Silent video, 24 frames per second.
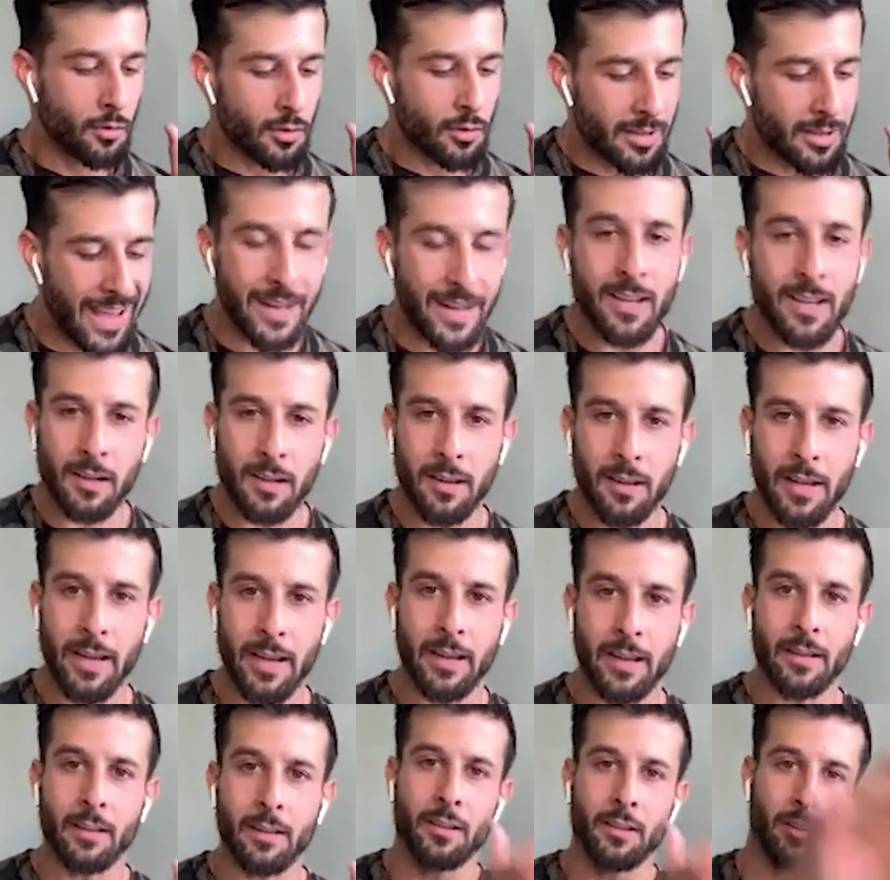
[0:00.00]
getting
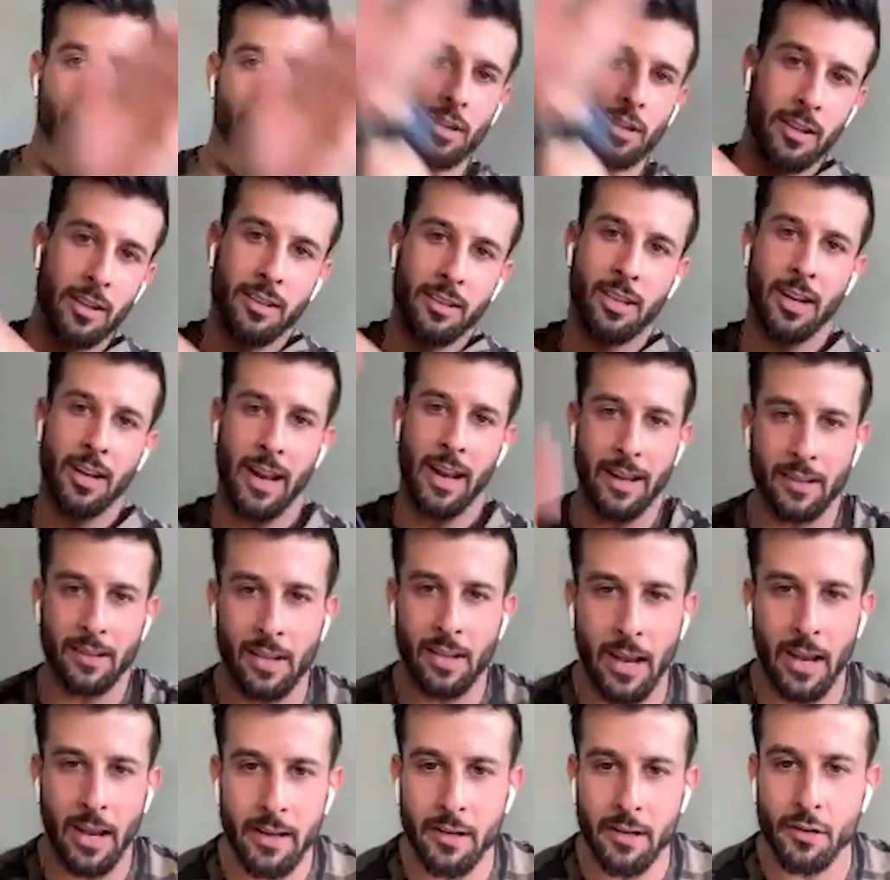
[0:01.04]
clean to today
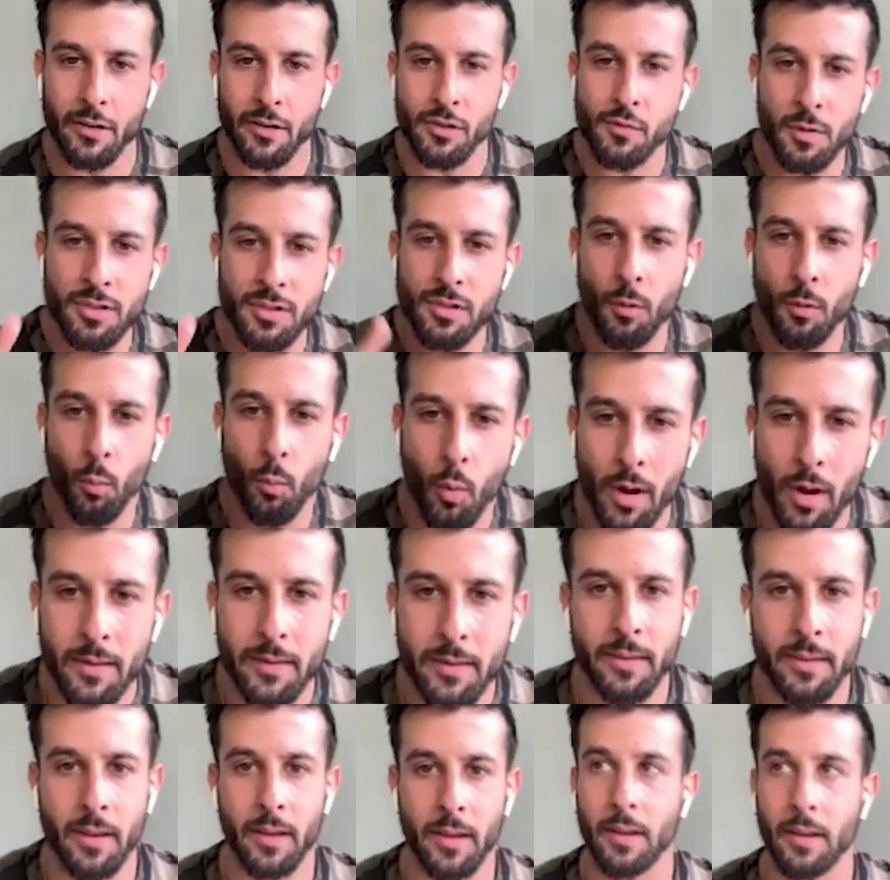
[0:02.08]
10 years what's the one
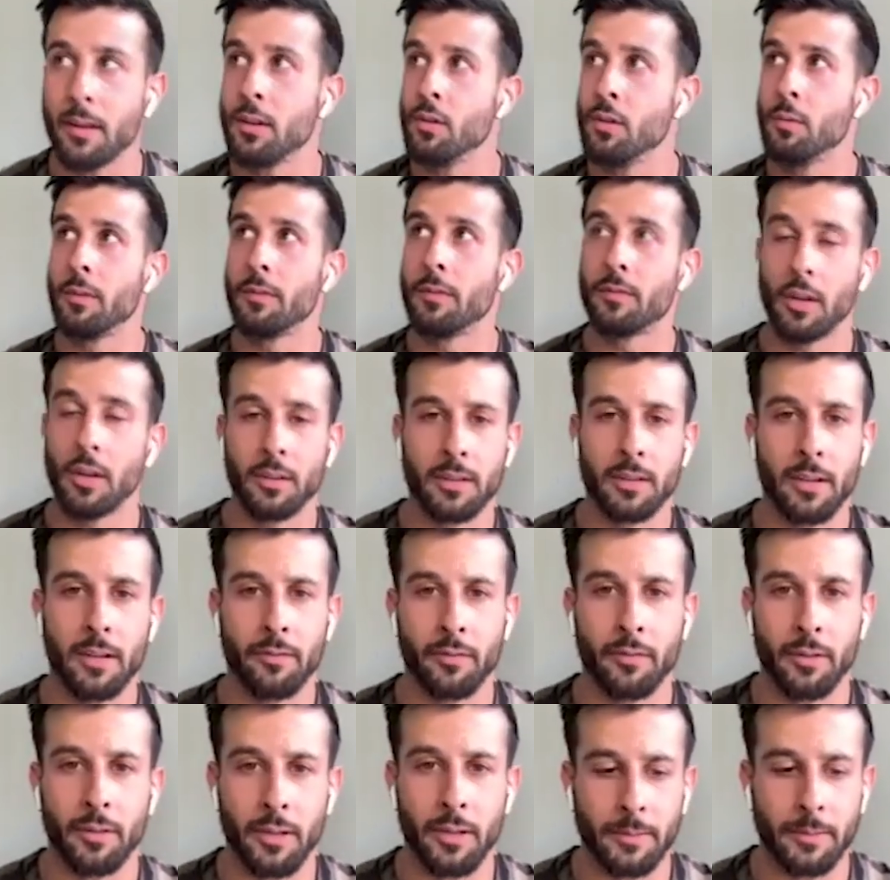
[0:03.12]
thing you would have done
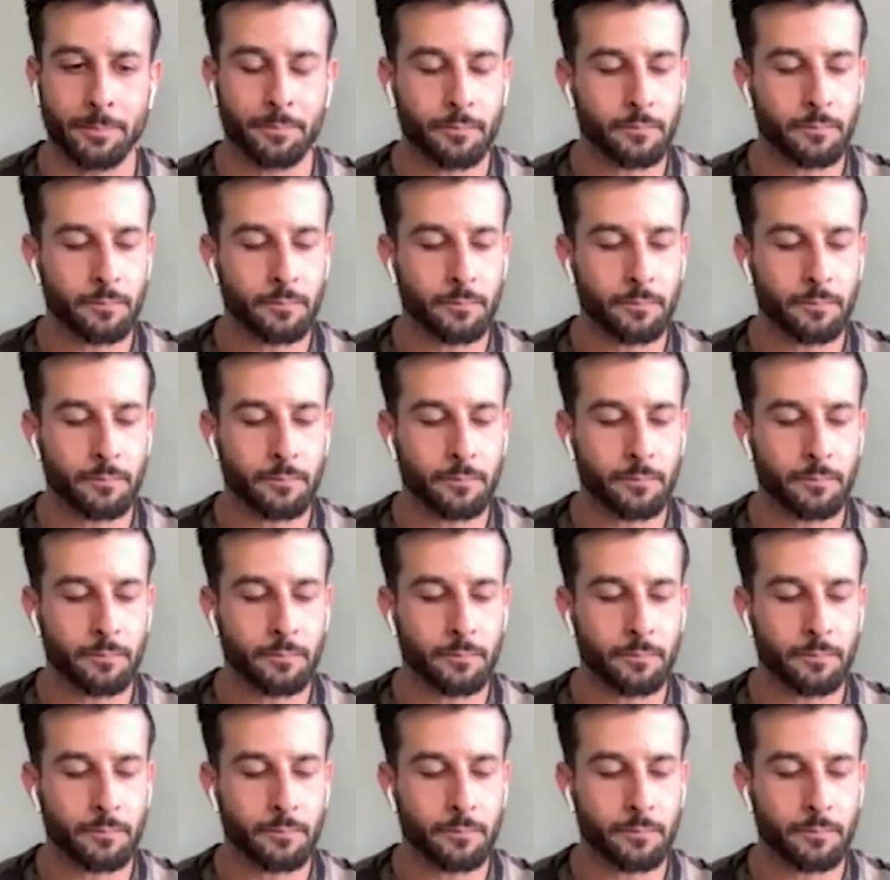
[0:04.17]
differently